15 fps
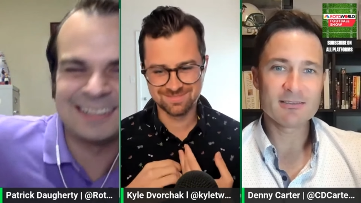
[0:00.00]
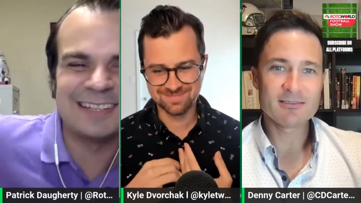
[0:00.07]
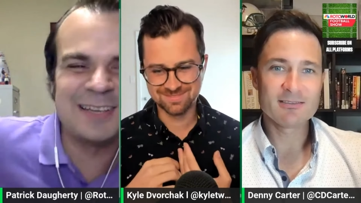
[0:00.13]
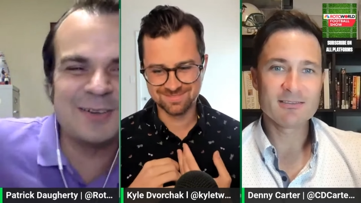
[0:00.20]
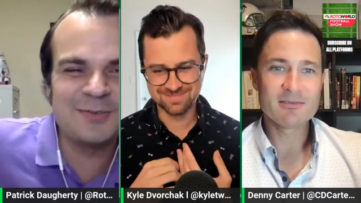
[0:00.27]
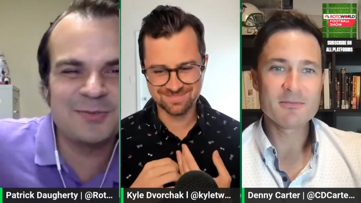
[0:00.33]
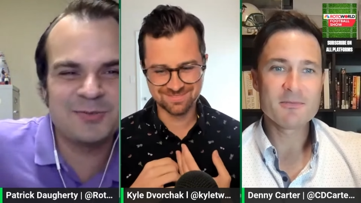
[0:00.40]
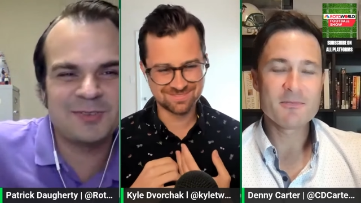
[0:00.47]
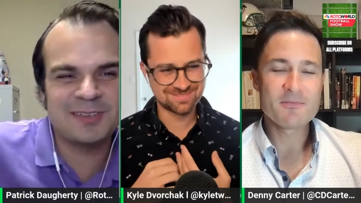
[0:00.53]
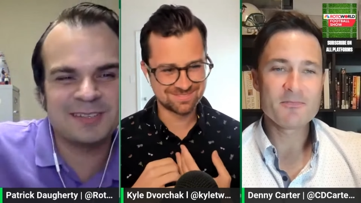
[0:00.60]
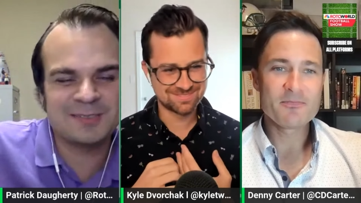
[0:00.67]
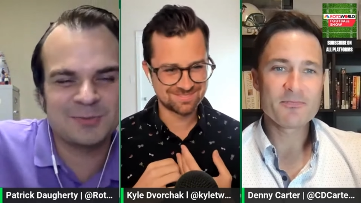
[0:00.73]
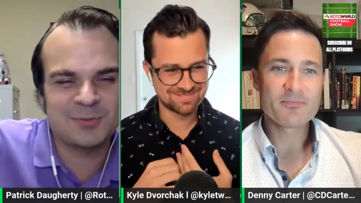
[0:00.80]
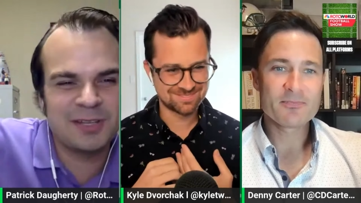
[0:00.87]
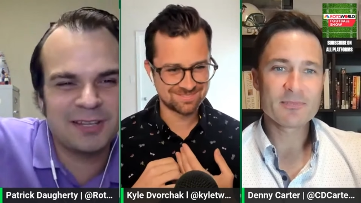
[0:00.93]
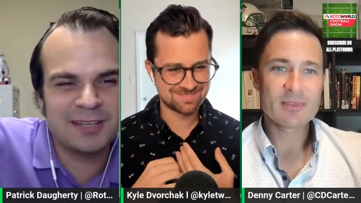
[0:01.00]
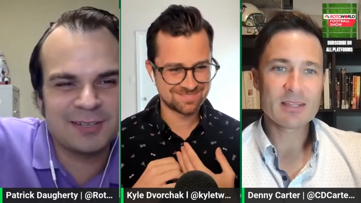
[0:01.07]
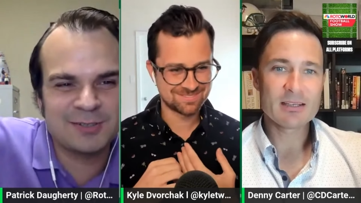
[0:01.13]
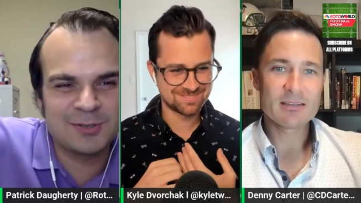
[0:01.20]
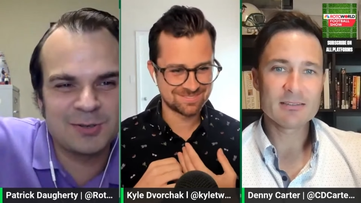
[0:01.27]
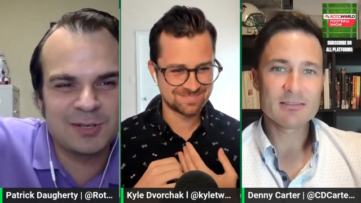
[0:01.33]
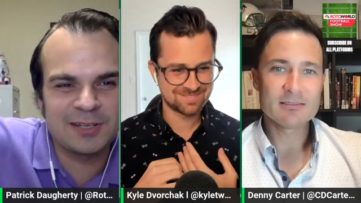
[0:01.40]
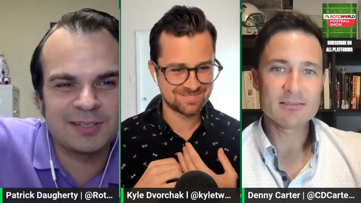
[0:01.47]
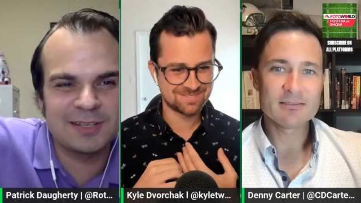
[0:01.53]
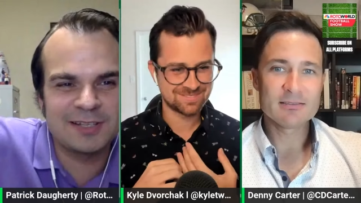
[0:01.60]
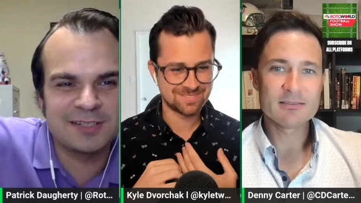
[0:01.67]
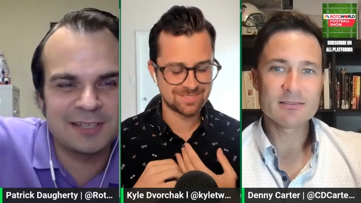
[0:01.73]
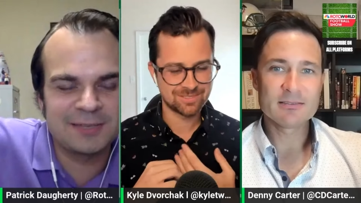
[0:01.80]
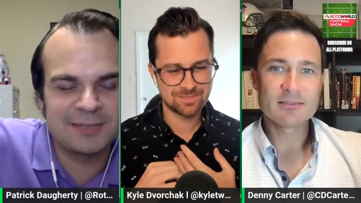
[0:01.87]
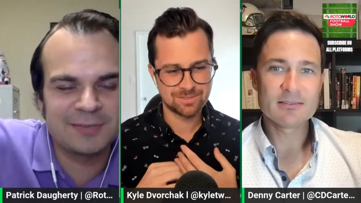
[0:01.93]
Speaker 1: liv is really exuding
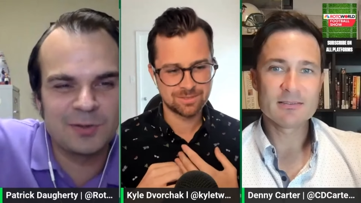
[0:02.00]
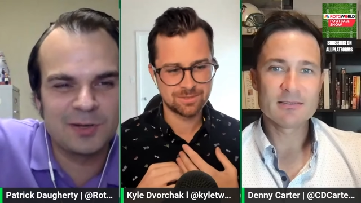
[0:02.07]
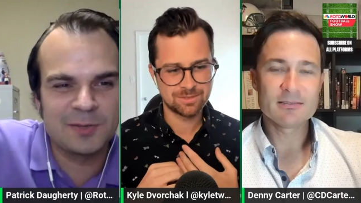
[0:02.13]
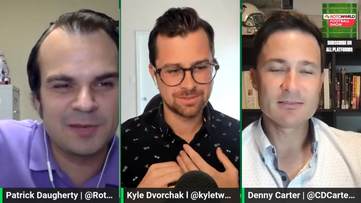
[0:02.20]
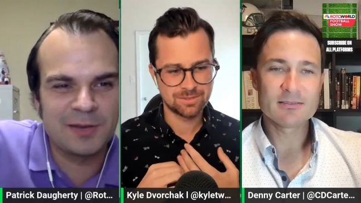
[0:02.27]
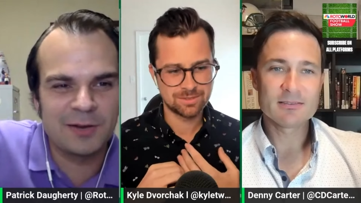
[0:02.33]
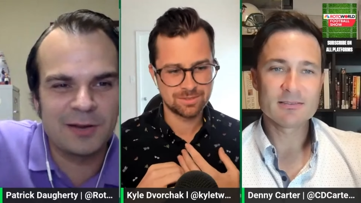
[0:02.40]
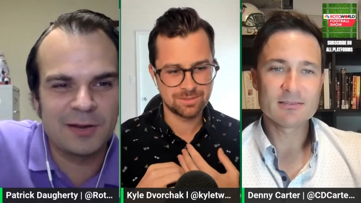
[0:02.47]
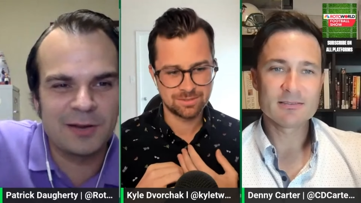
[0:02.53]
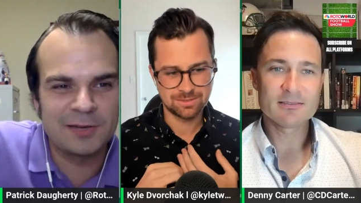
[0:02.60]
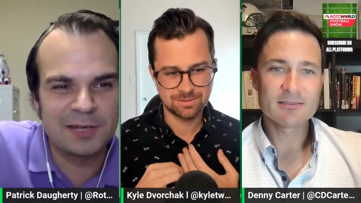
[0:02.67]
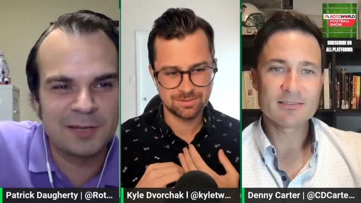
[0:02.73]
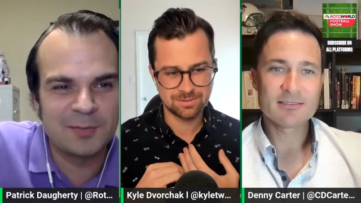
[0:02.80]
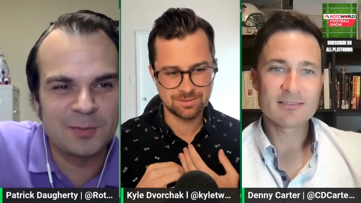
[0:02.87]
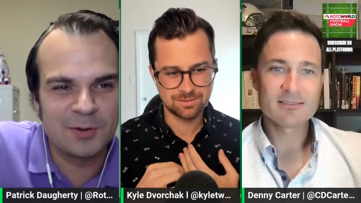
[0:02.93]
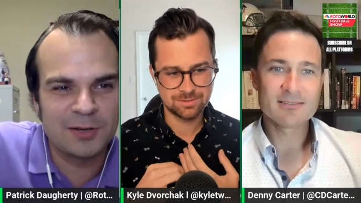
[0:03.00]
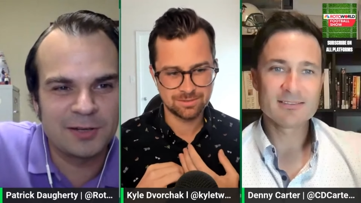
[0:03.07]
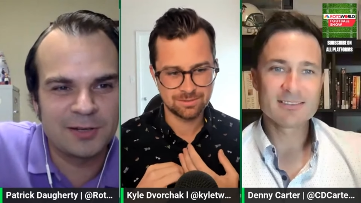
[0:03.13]
doesn't even want to be around anymore